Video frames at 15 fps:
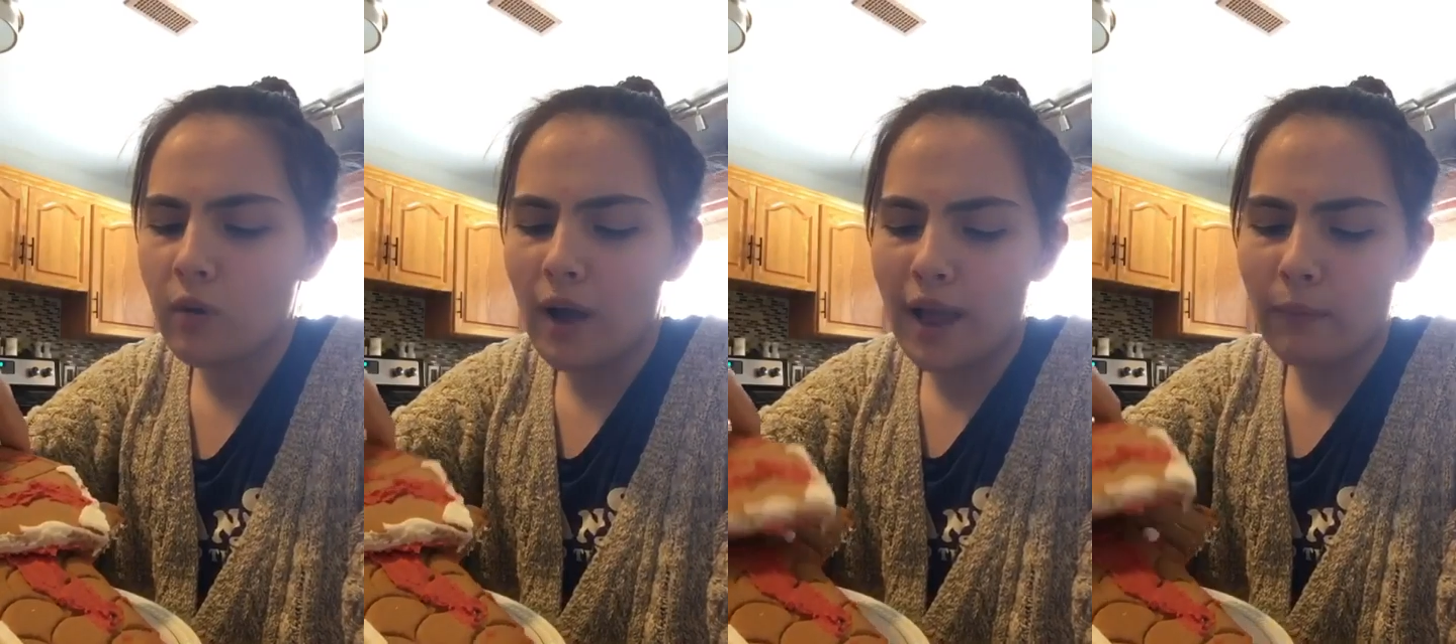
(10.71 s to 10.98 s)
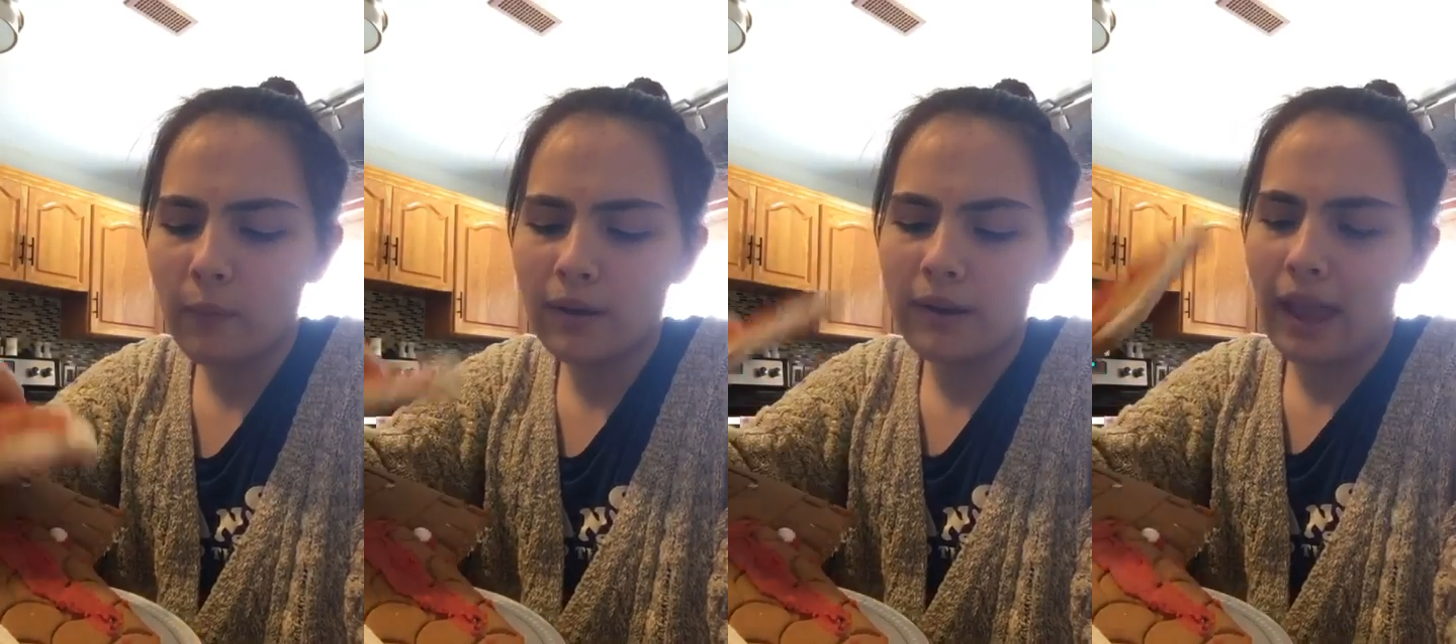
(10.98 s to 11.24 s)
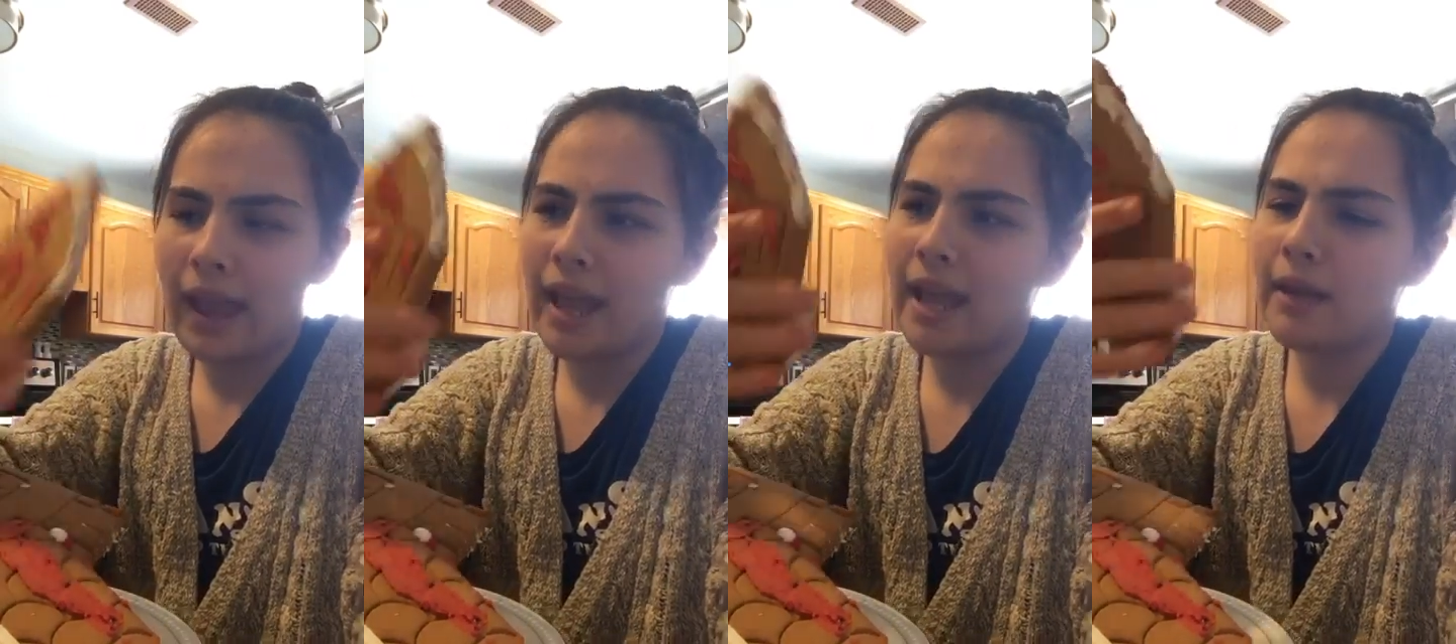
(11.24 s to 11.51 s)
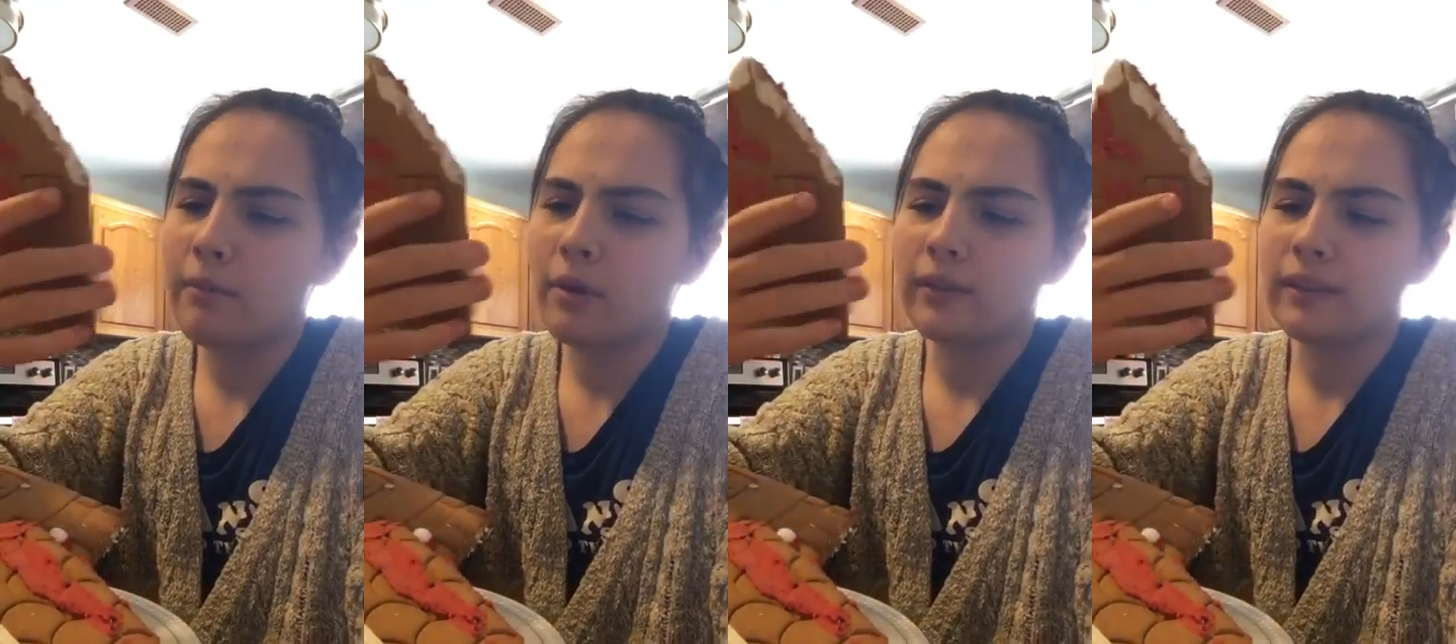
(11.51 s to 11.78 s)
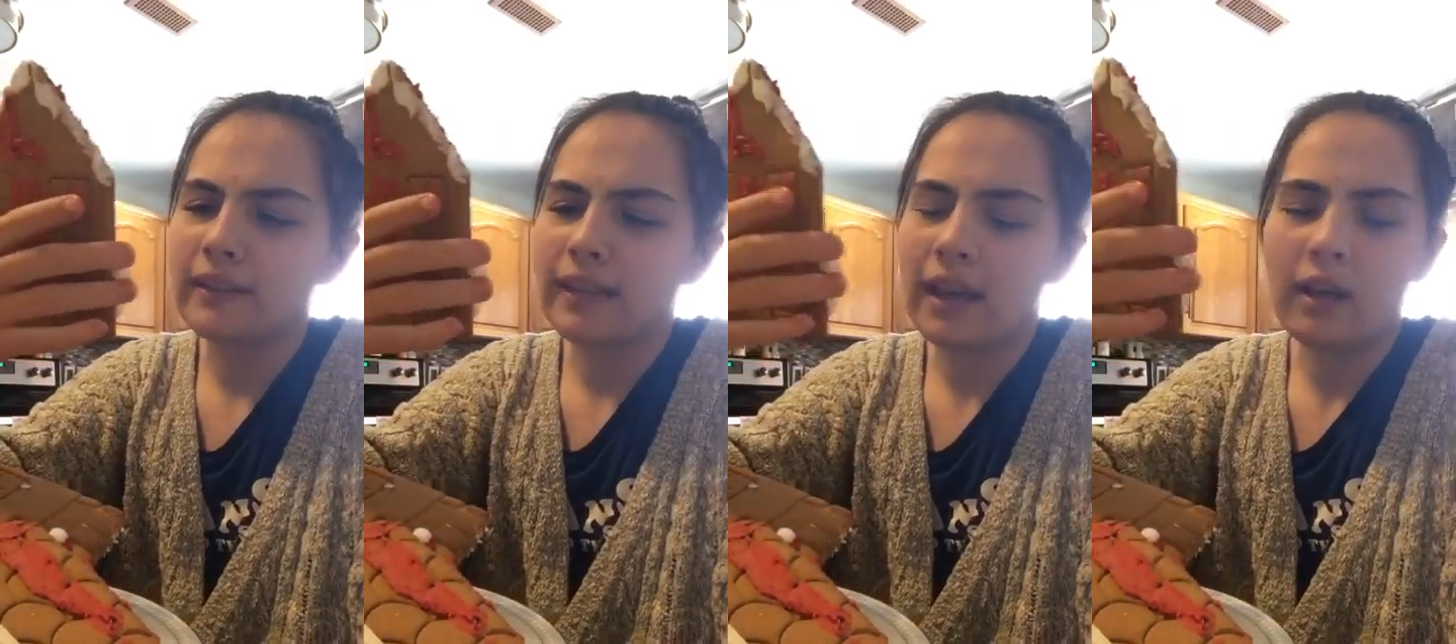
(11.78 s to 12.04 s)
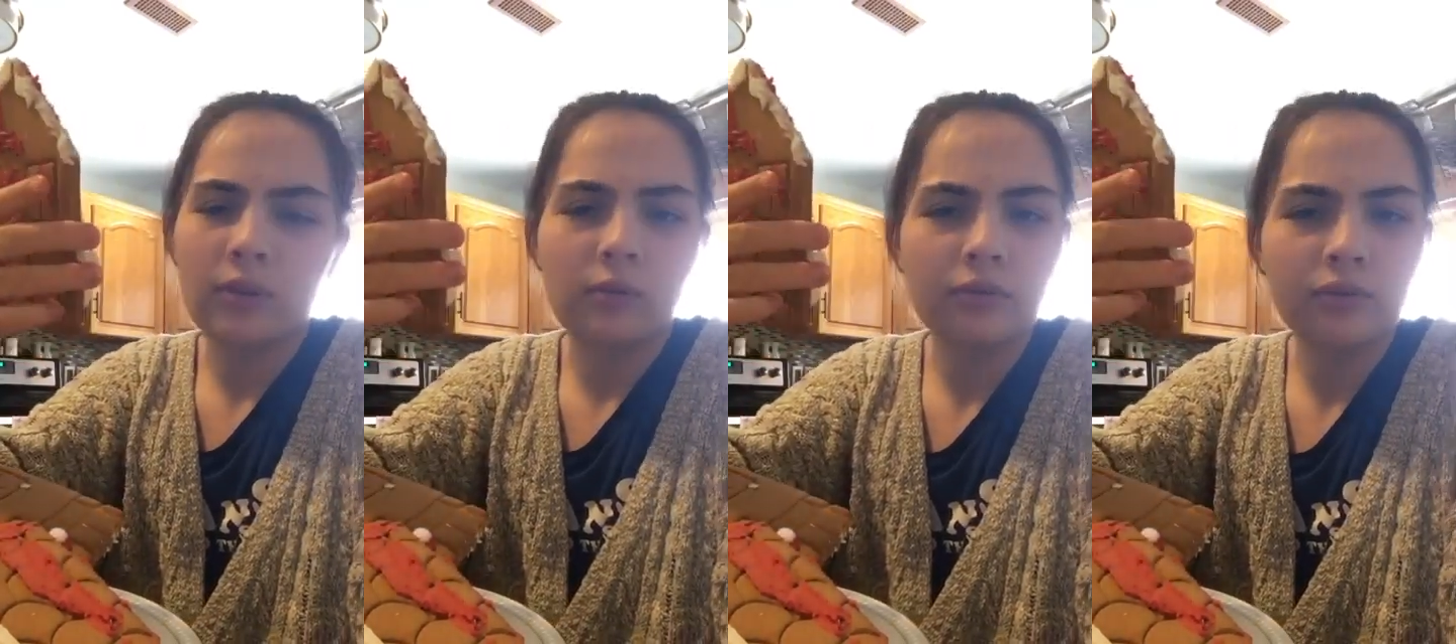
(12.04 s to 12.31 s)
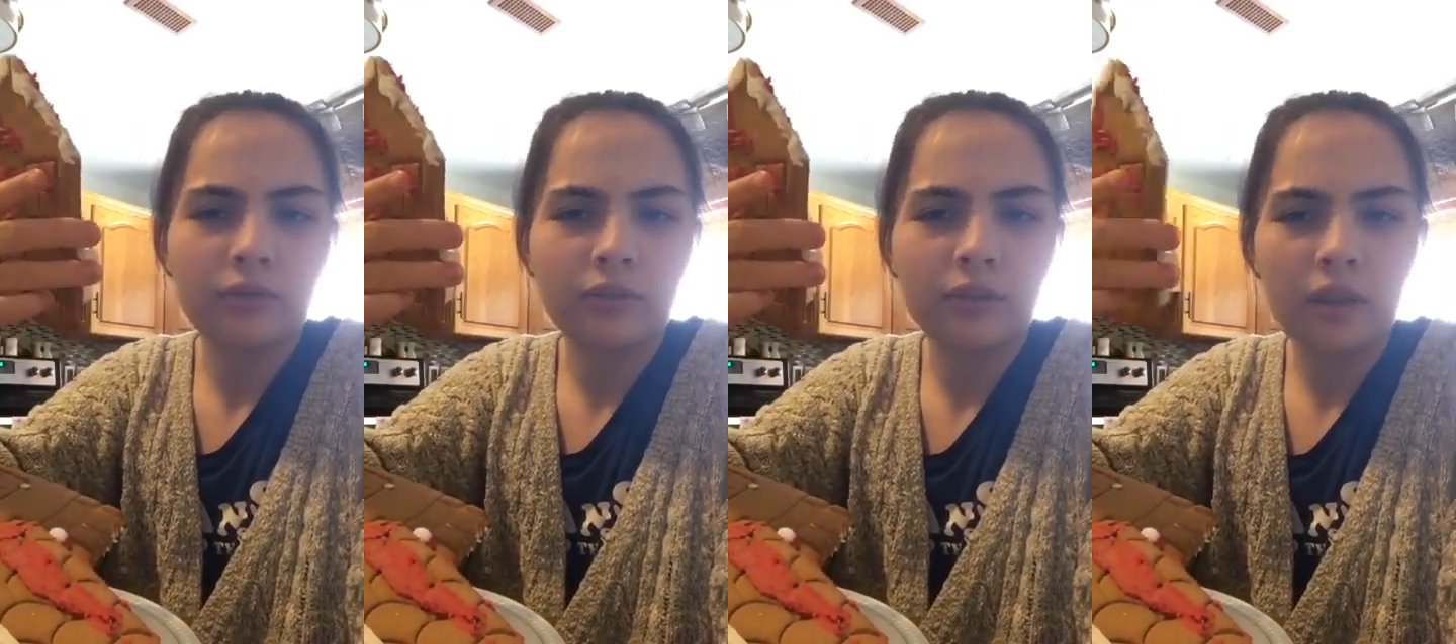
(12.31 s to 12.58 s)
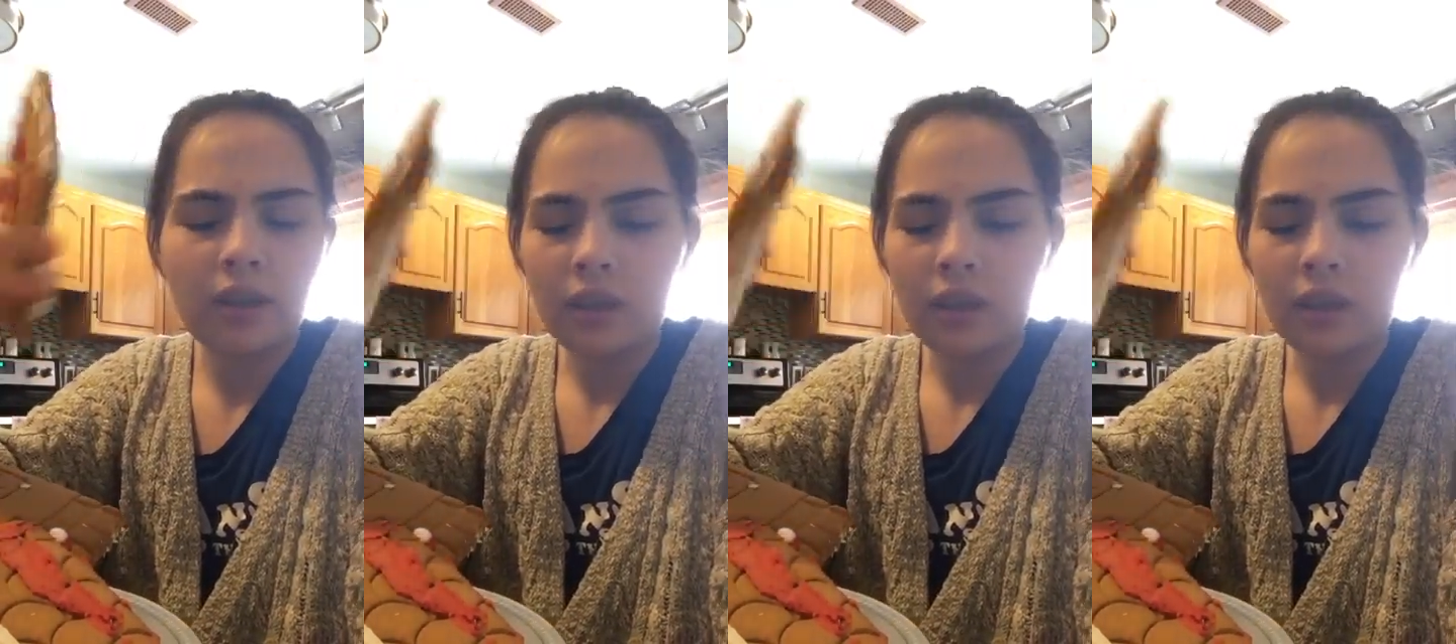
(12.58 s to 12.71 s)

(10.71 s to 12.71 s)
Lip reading: I went ham on this house.